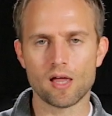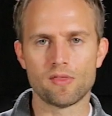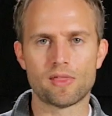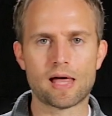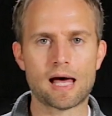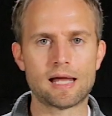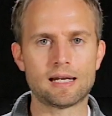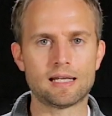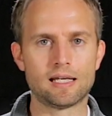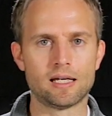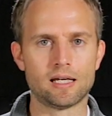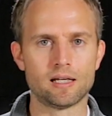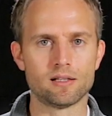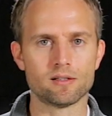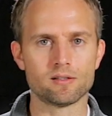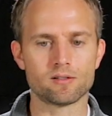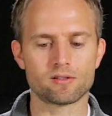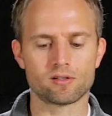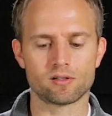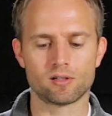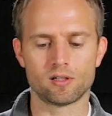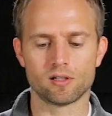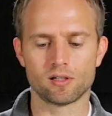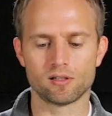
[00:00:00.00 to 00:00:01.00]
That
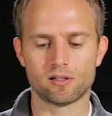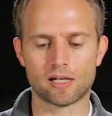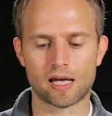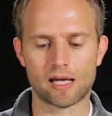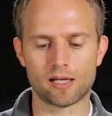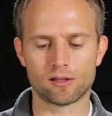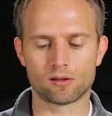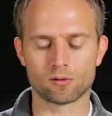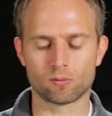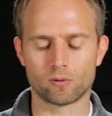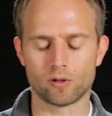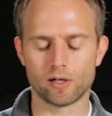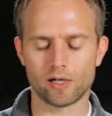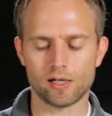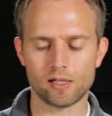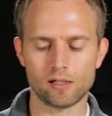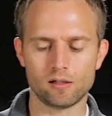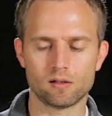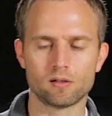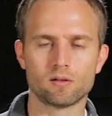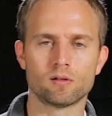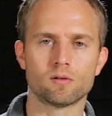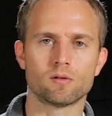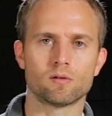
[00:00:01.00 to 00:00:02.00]
ends day 3.
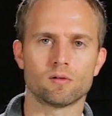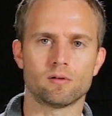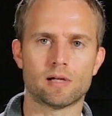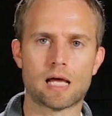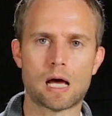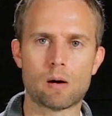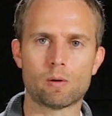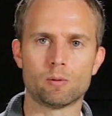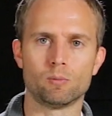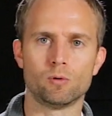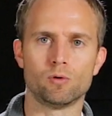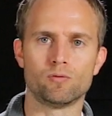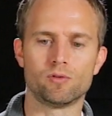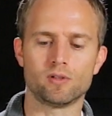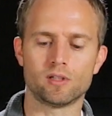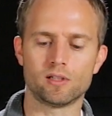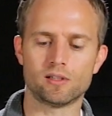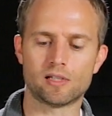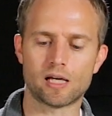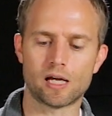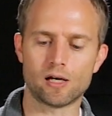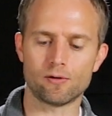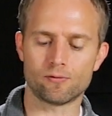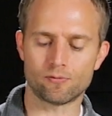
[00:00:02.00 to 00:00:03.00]
Now we move into
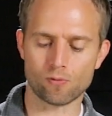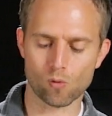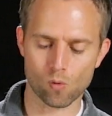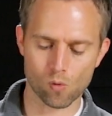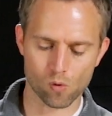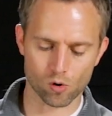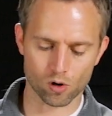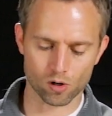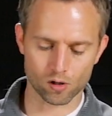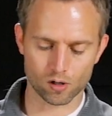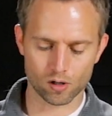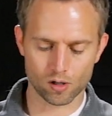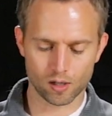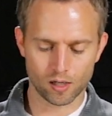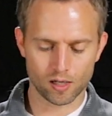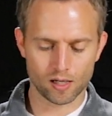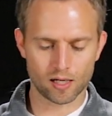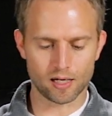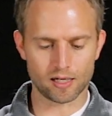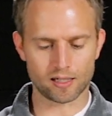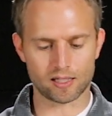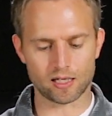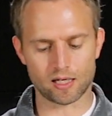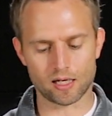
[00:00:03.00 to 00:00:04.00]
day 4.
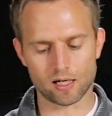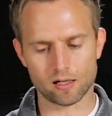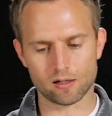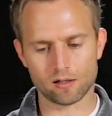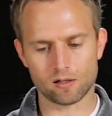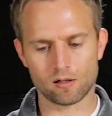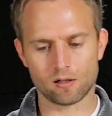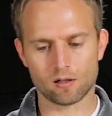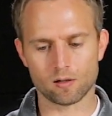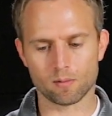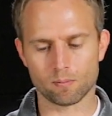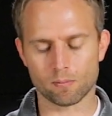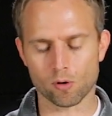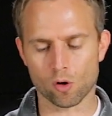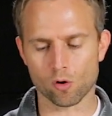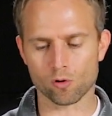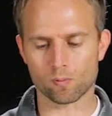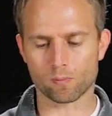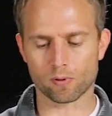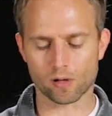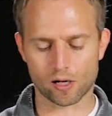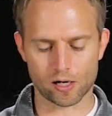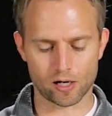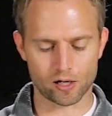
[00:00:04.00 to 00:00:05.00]
Again,
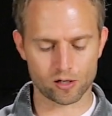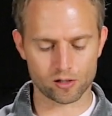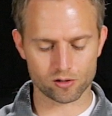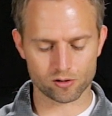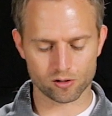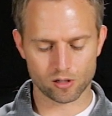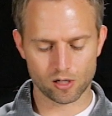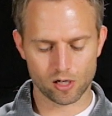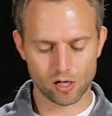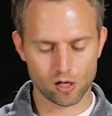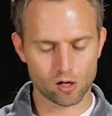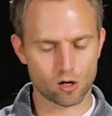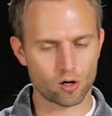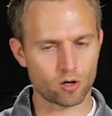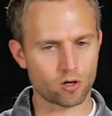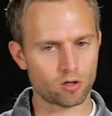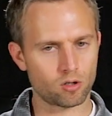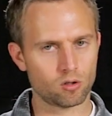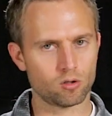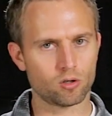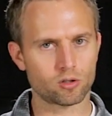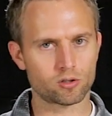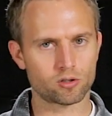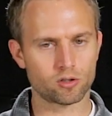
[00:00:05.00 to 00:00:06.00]
both players are
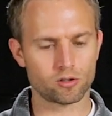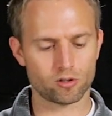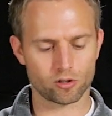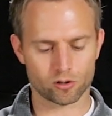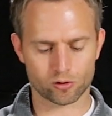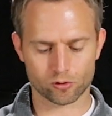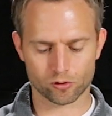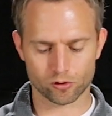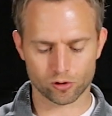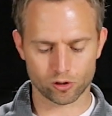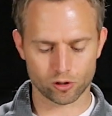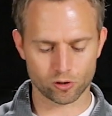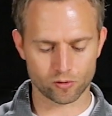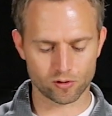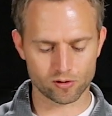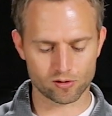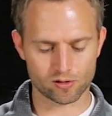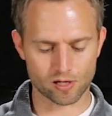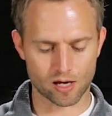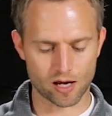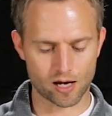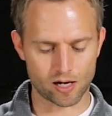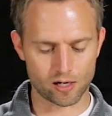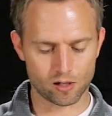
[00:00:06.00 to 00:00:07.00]
going to look to their crew and
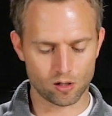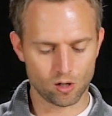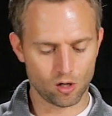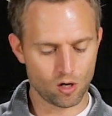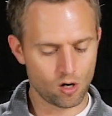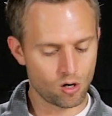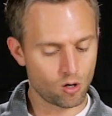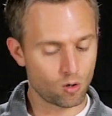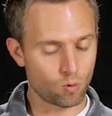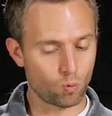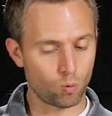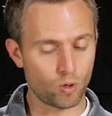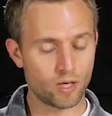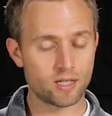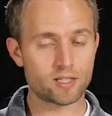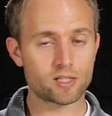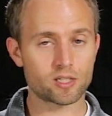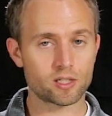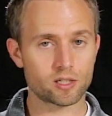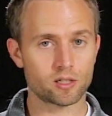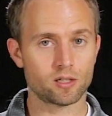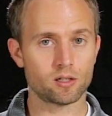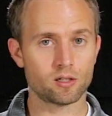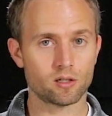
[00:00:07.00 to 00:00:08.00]
say,
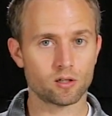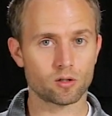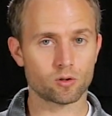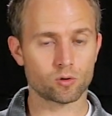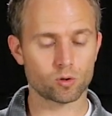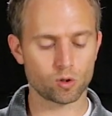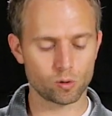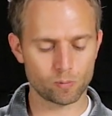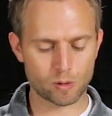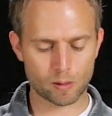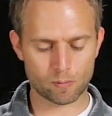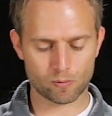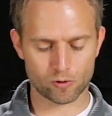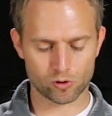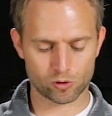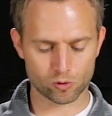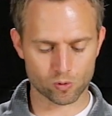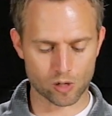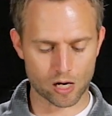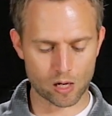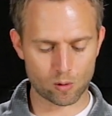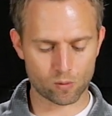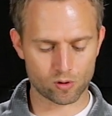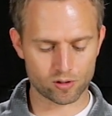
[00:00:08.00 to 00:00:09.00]
which crew member
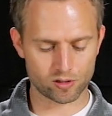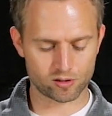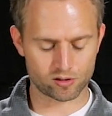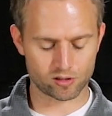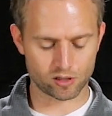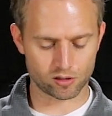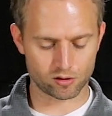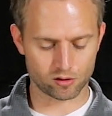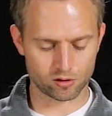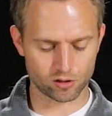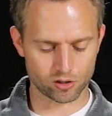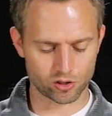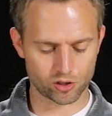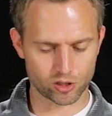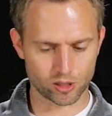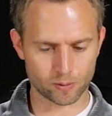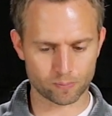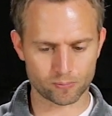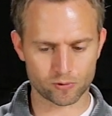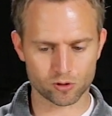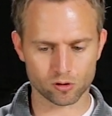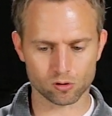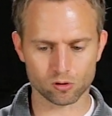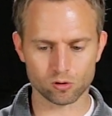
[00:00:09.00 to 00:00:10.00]
do I want to send to the
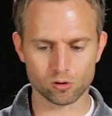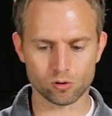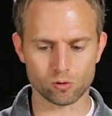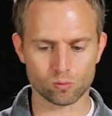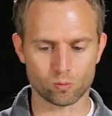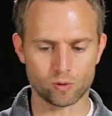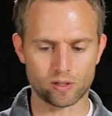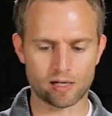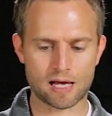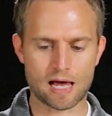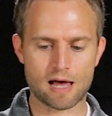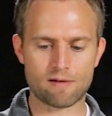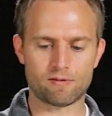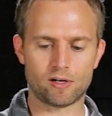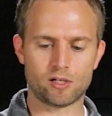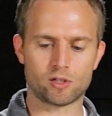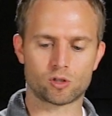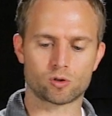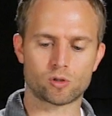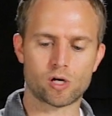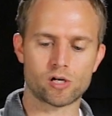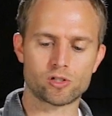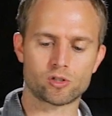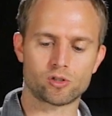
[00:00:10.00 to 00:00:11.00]
ship to loot? We have a
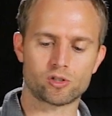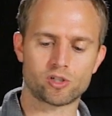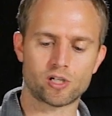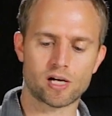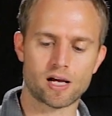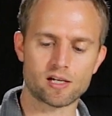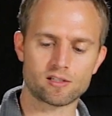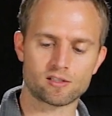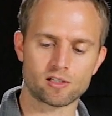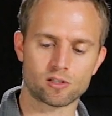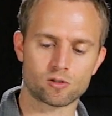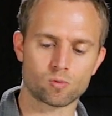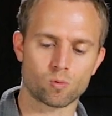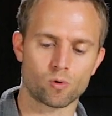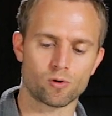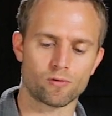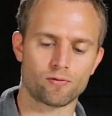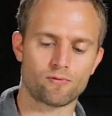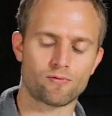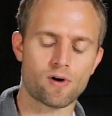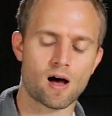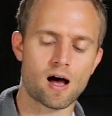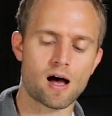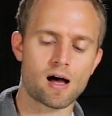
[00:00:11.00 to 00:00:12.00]
treasure chest that's
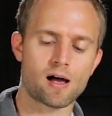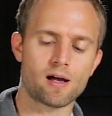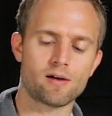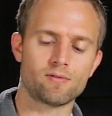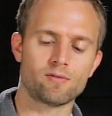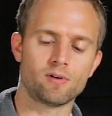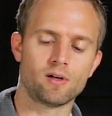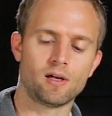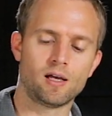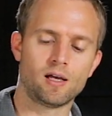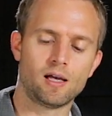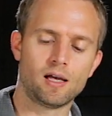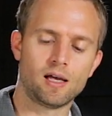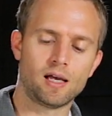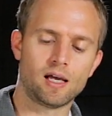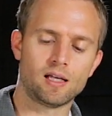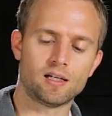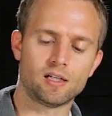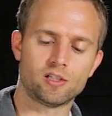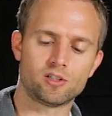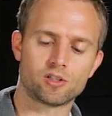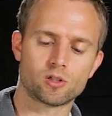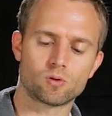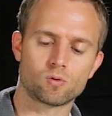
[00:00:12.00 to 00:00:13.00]
worth 5
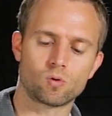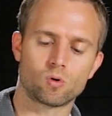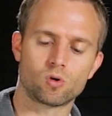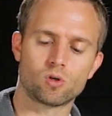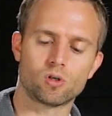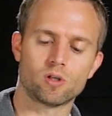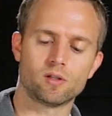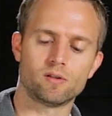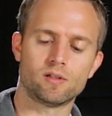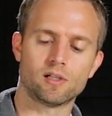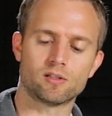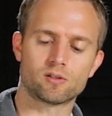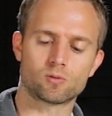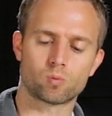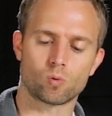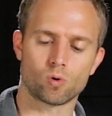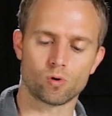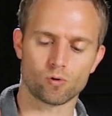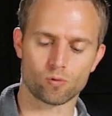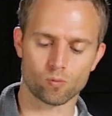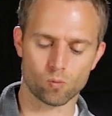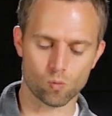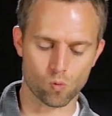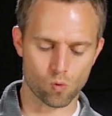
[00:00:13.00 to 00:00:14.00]
and a general good that's
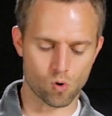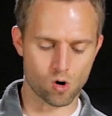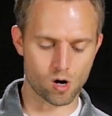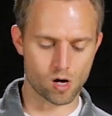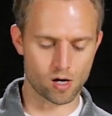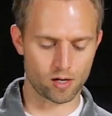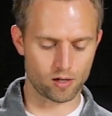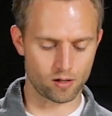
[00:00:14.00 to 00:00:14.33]
worth 1.